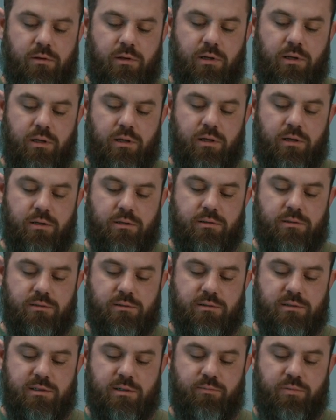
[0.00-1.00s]
and
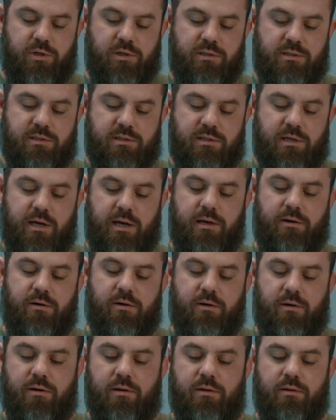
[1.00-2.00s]
simply slide
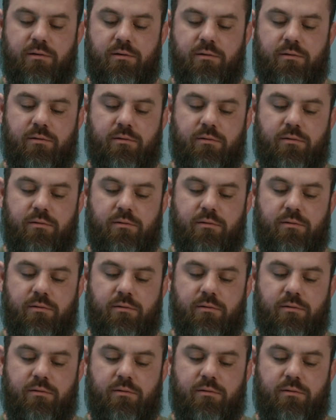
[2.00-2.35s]
on